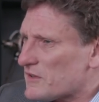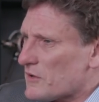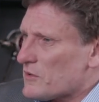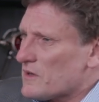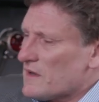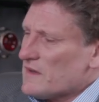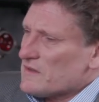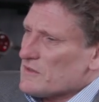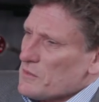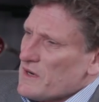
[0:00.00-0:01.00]
So,
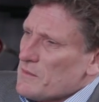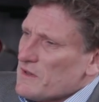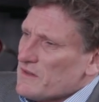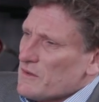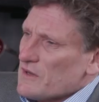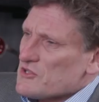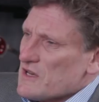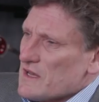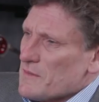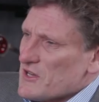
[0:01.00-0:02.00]
so we're able to
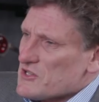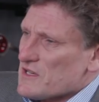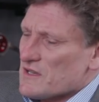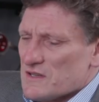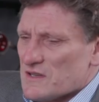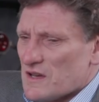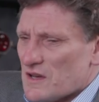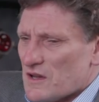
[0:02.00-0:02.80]
actually imagine and uh,